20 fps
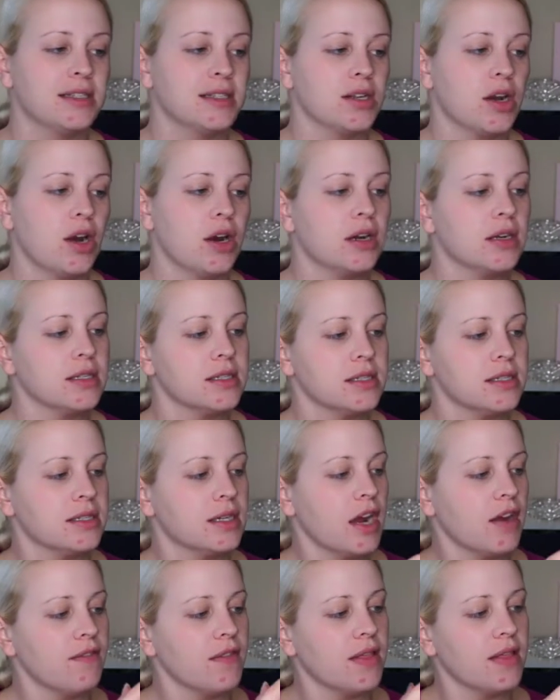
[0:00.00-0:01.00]
scars and
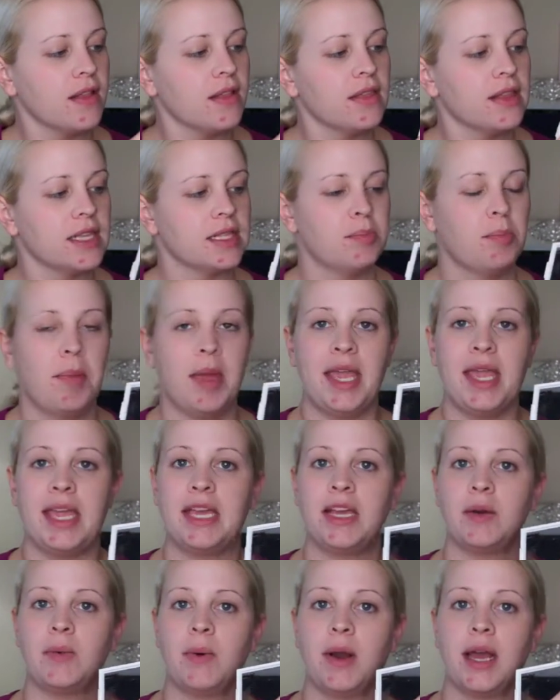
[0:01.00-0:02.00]
stuff, and then this
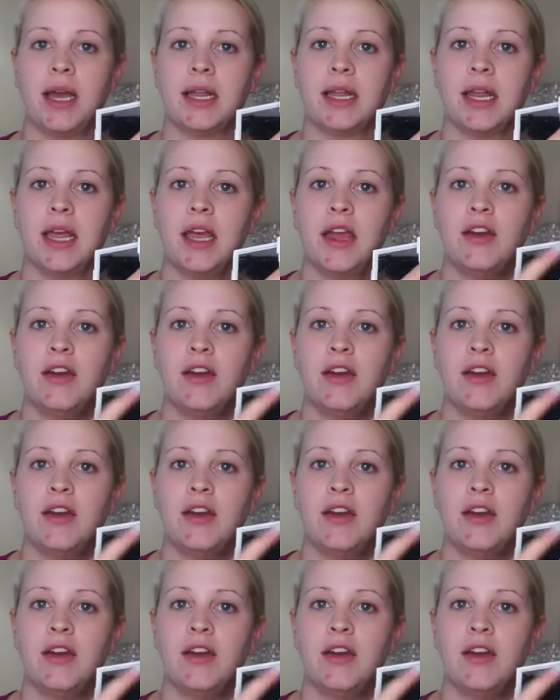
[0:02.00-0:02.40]
pink one